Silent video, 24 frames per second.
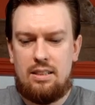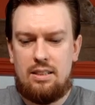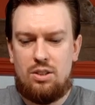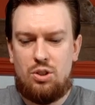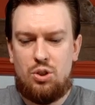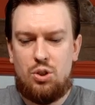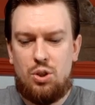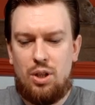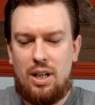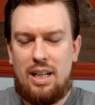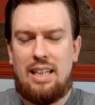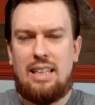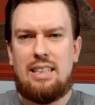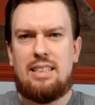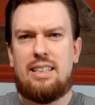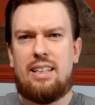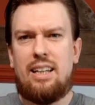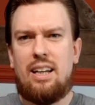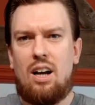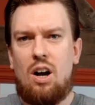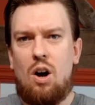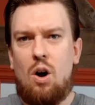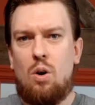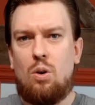tricky to
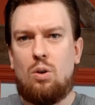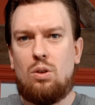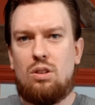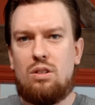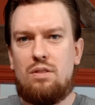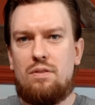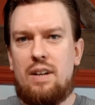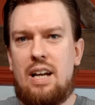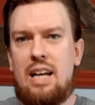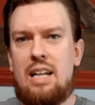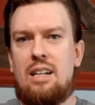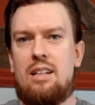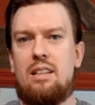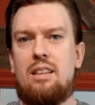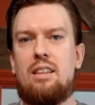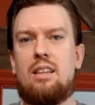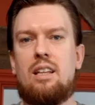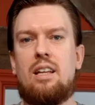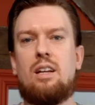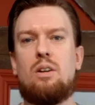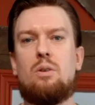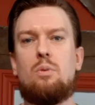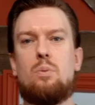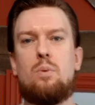get hold of
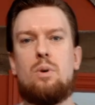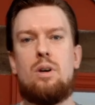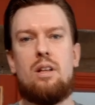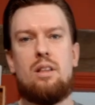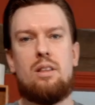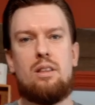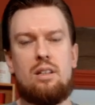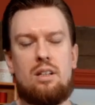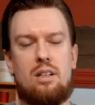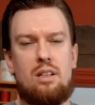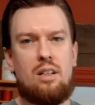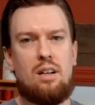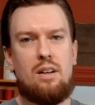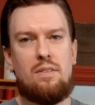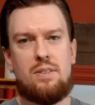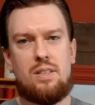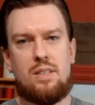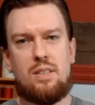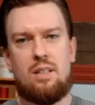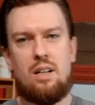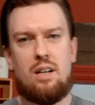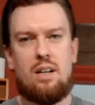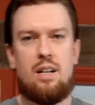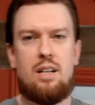anything with enough
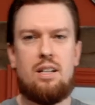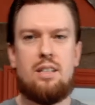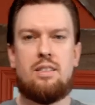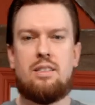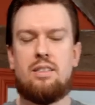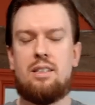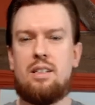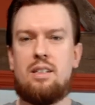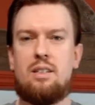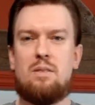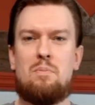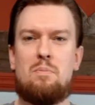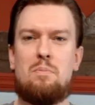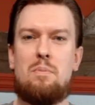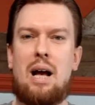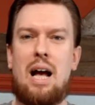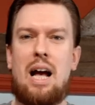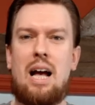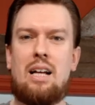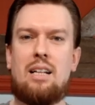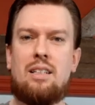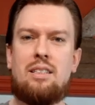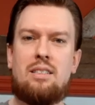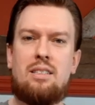size and
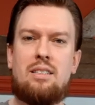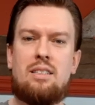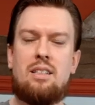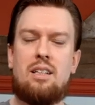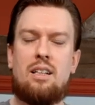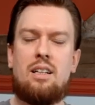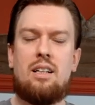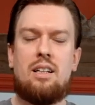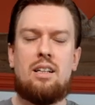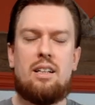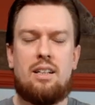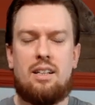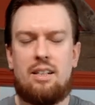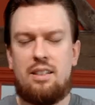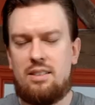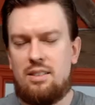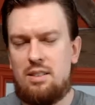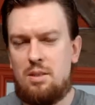mass uh,